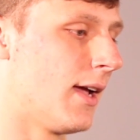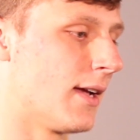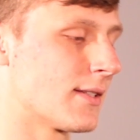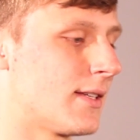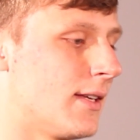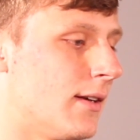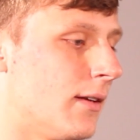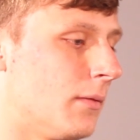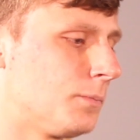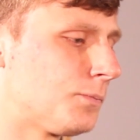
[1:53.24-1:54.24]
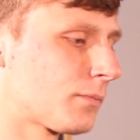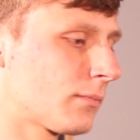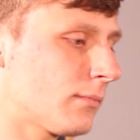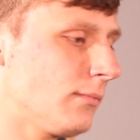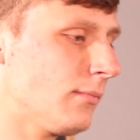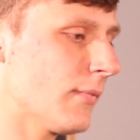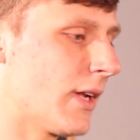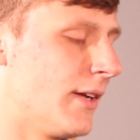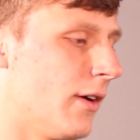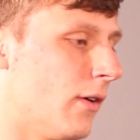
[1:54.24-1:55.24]
asking,
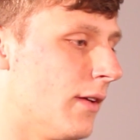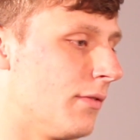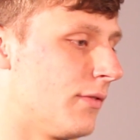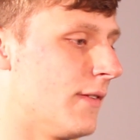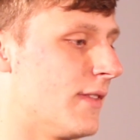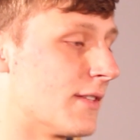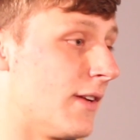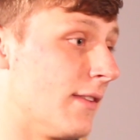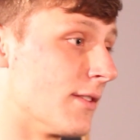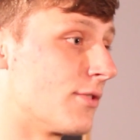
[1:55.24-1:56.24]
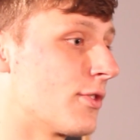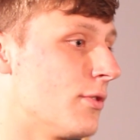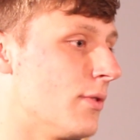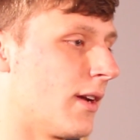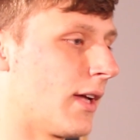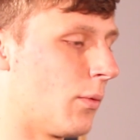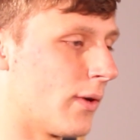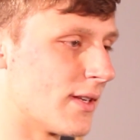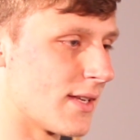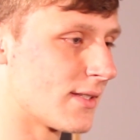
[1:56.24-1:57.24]
if this faith is true, then
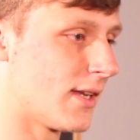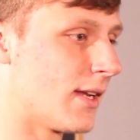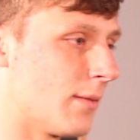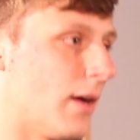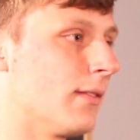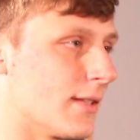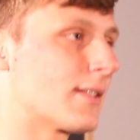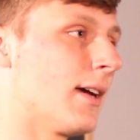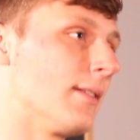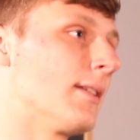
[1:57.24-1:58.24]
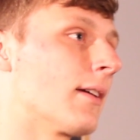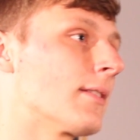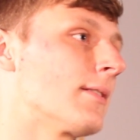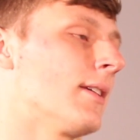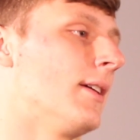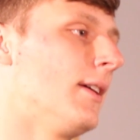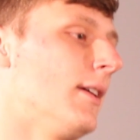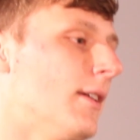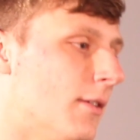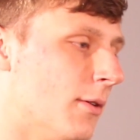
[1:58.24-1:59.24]
what is it saying about this context?
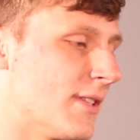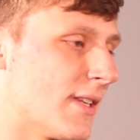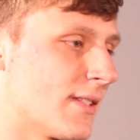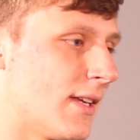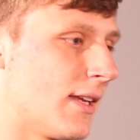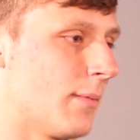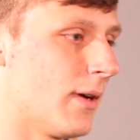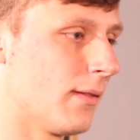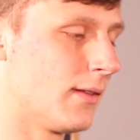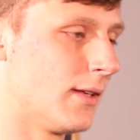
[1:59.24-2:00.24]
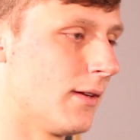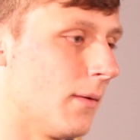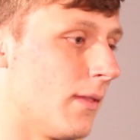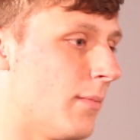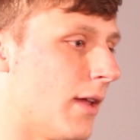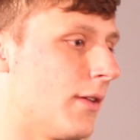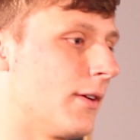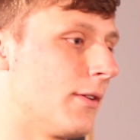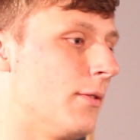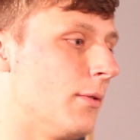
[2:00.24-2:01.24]
What is it saying about the
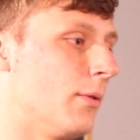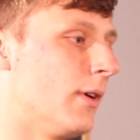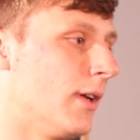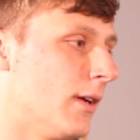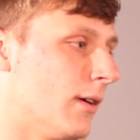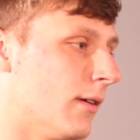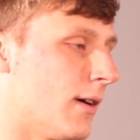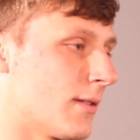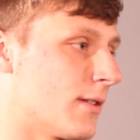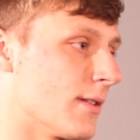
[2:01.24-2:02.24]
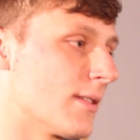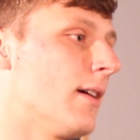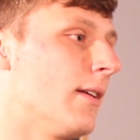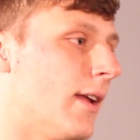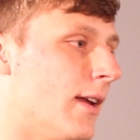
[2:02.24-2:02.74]
mother who lost her son